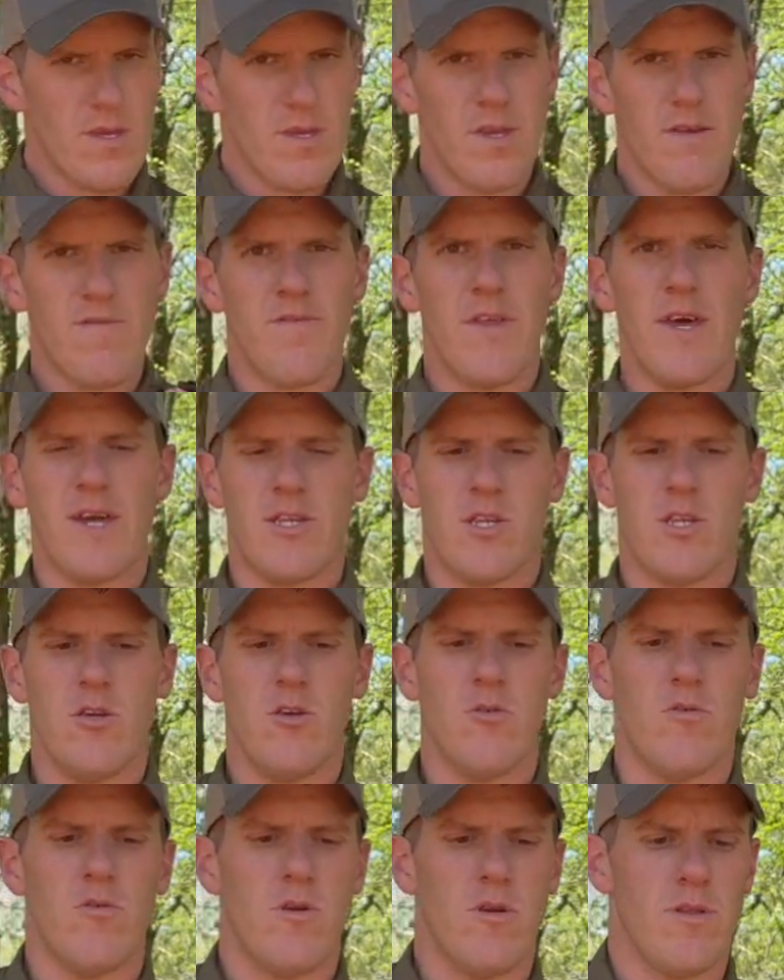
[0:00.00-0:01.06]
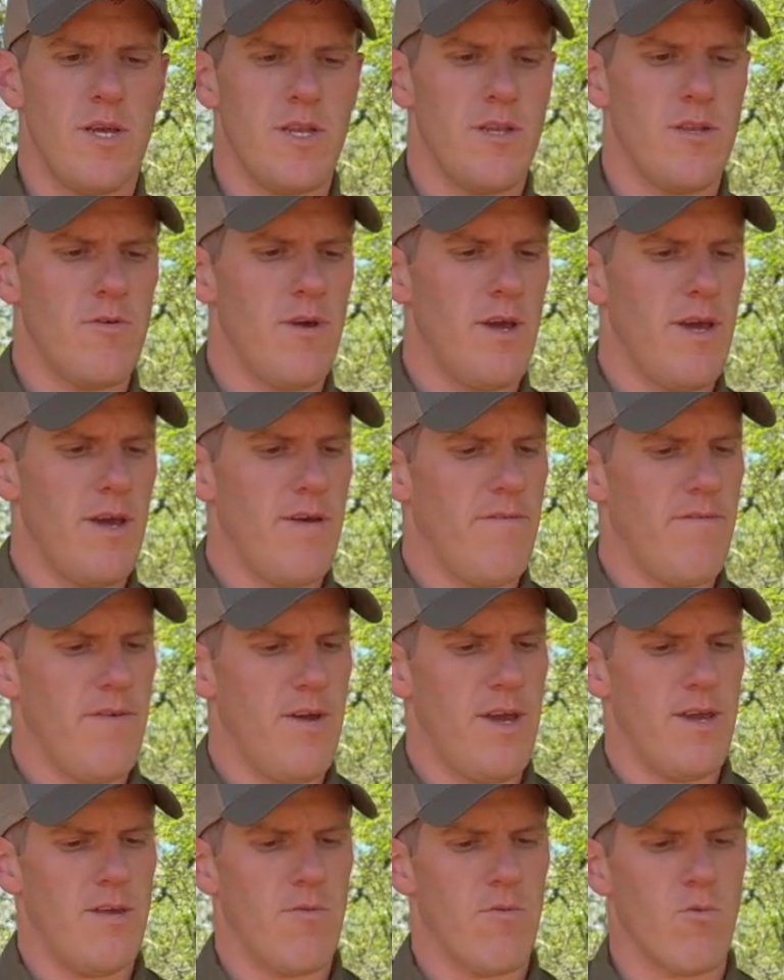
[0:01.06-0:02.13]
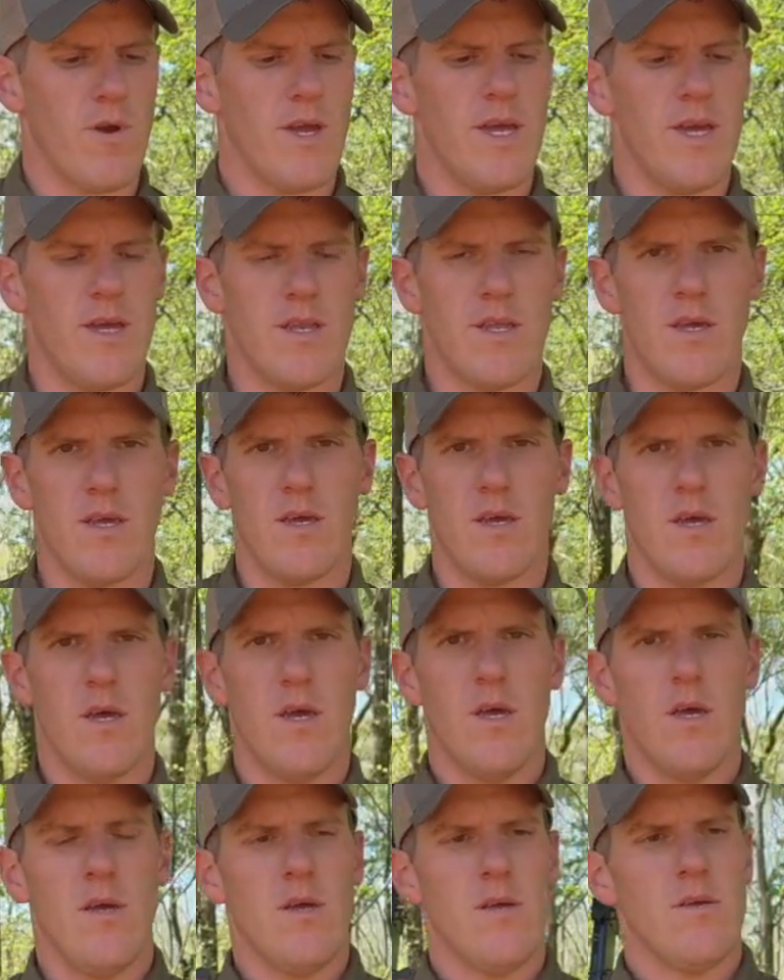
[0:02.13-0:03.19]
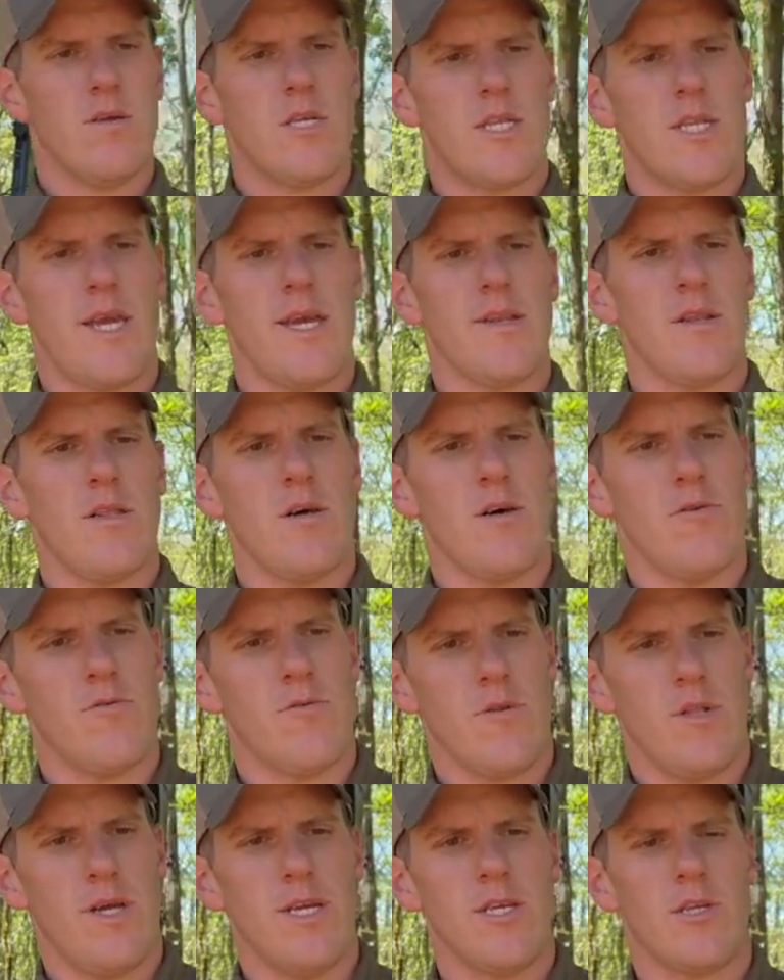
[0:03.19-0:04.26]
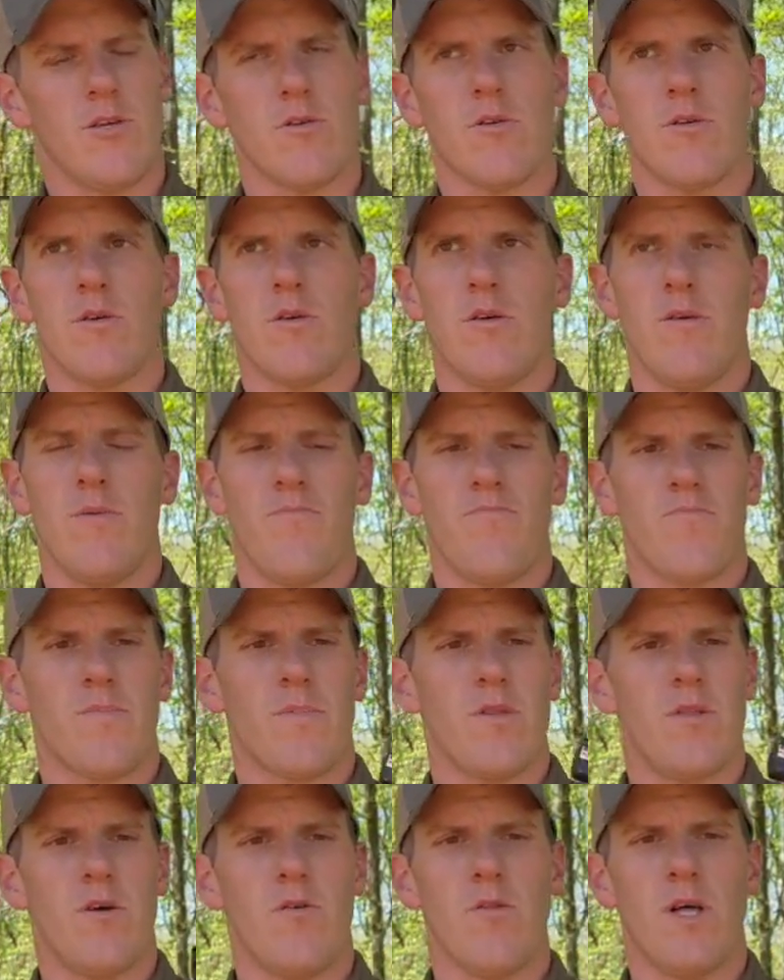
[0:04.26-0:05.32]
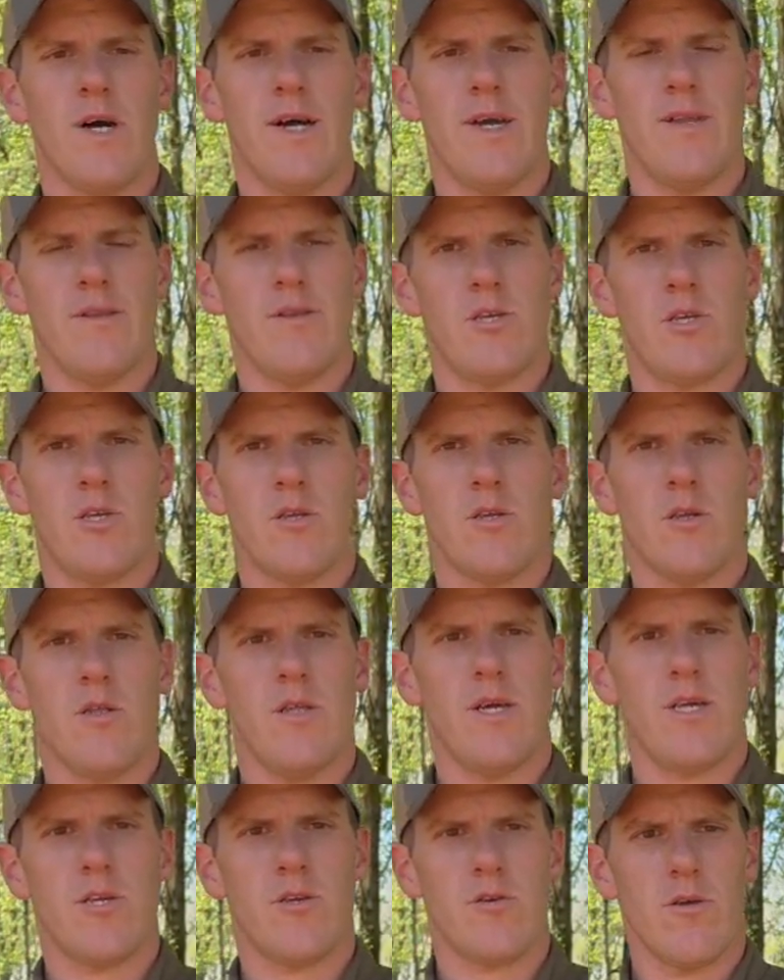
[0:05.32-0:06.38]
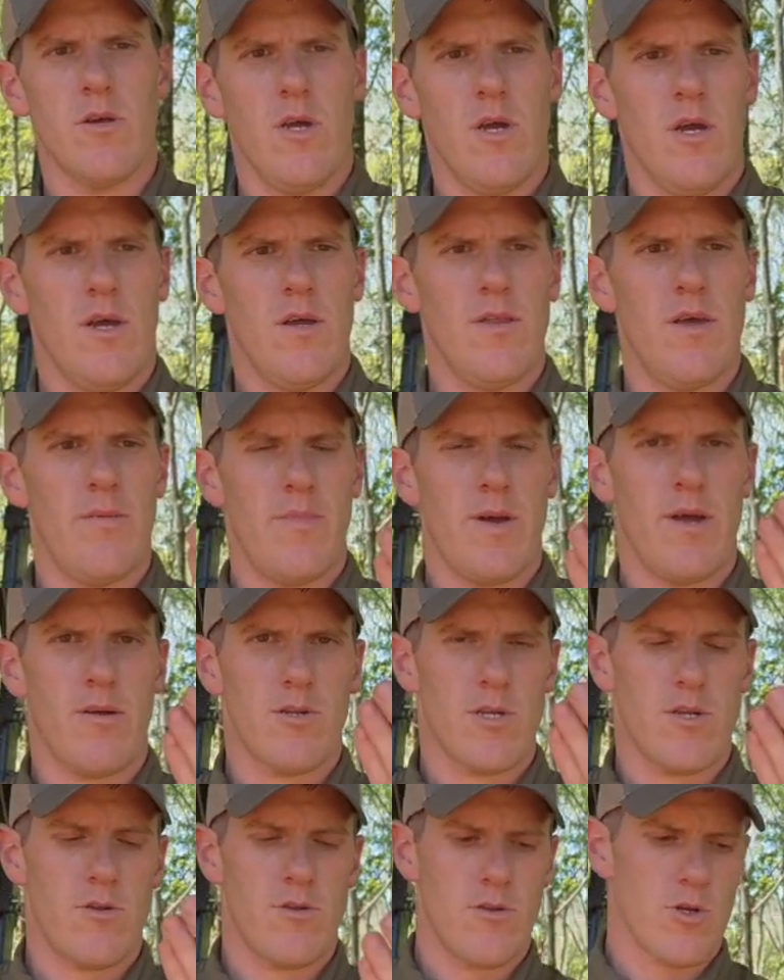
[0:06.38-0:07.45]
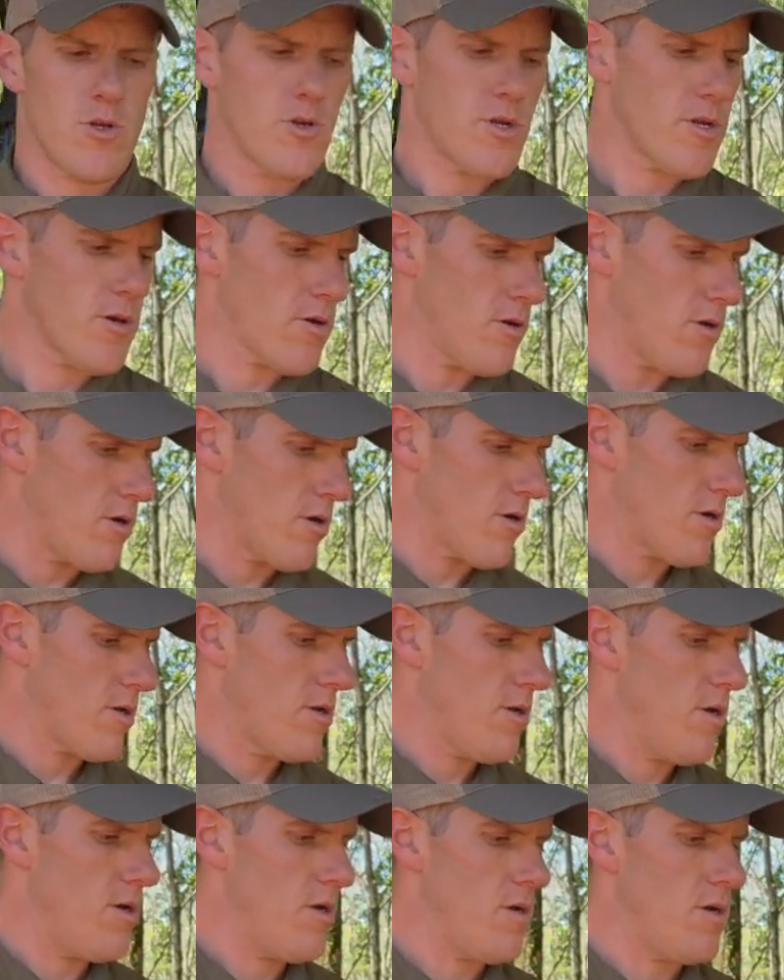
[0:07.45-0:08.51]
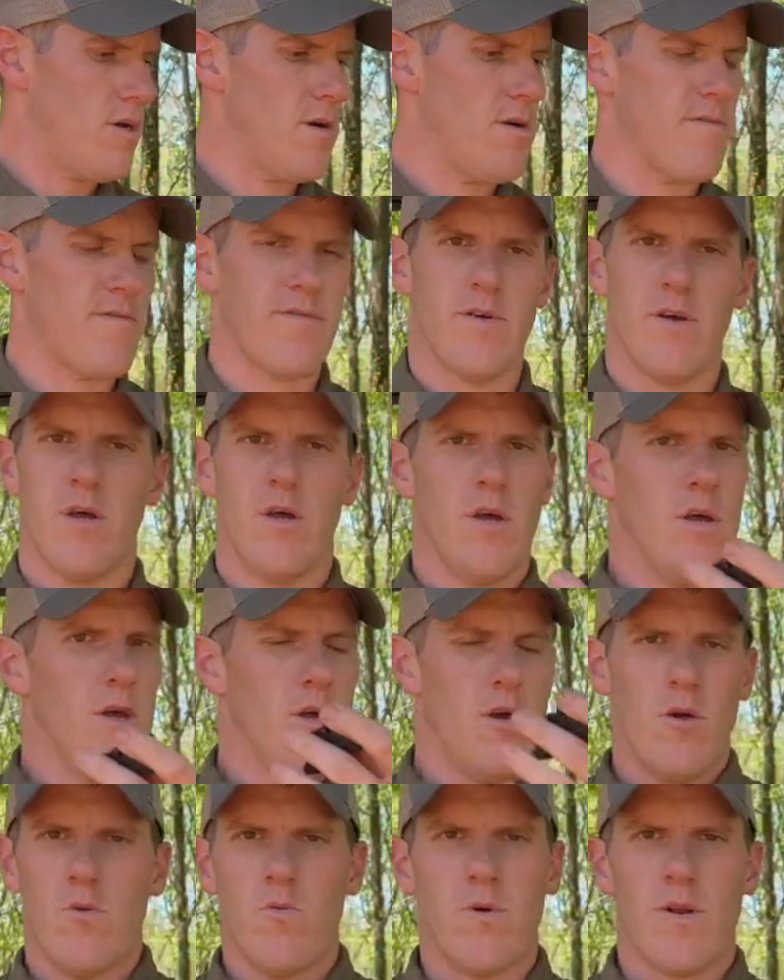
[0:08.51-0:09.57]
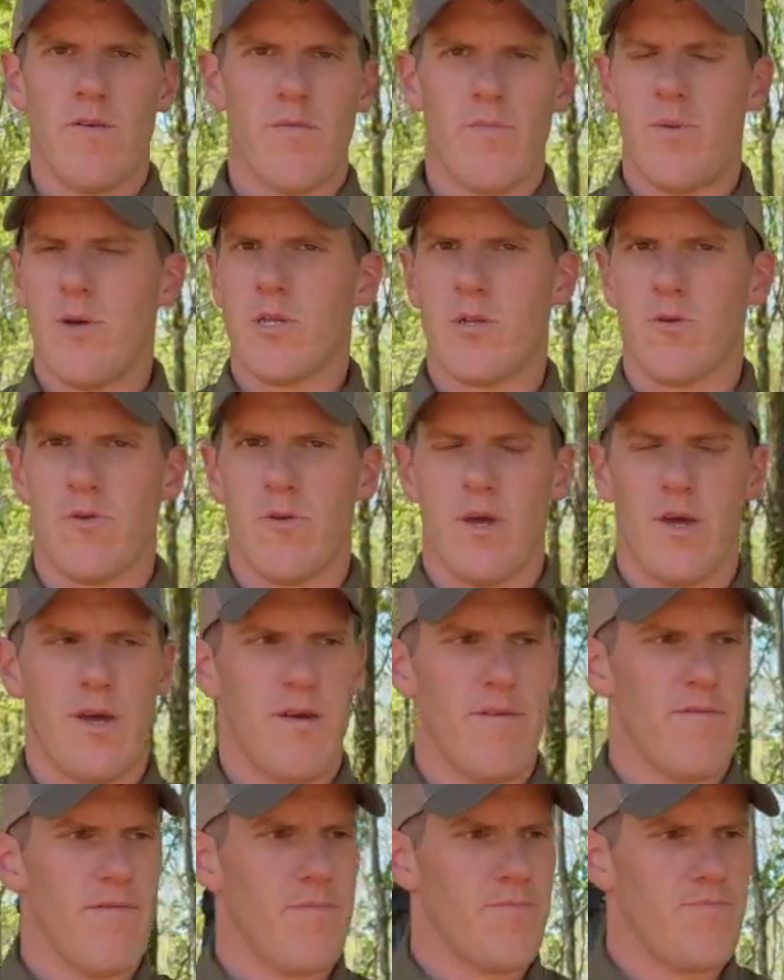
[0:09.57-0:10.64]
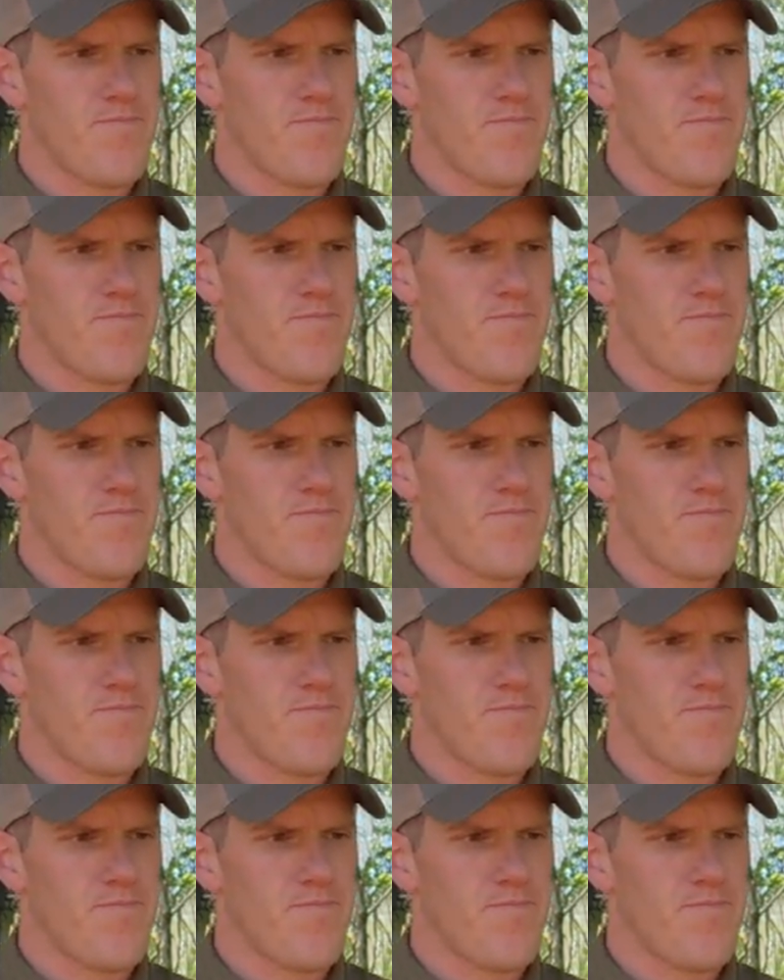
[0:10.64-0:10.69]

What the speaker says: If that's you, they do have a red standalone laser, no light, it's just a laser that mounts under the trigger guard of whatever pistol you have.